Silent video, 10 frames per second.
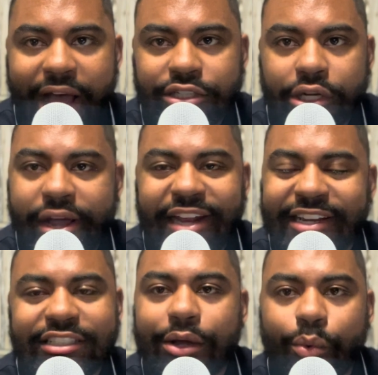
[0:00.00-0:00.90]
household, it
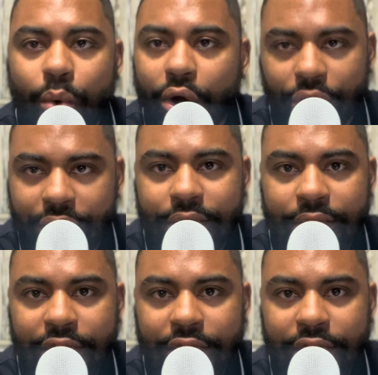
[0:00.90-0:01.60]
doesn't work.